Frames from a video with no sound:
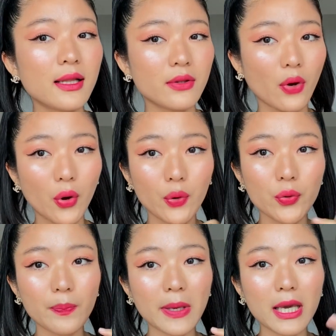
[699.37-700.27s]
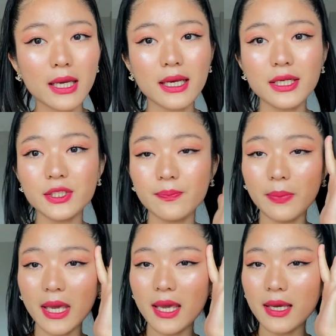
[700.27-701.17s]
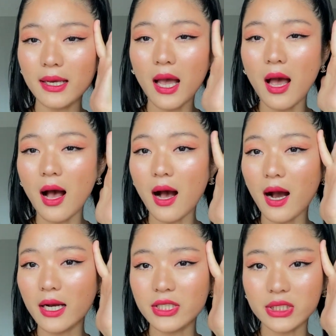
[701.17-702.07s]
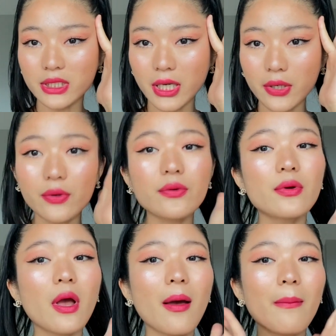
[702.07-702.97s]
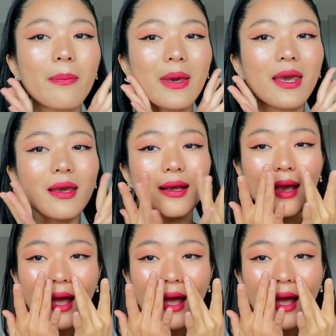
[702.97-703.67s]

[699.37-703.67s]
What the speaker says: The whole pinkish pink eyeshadow, pink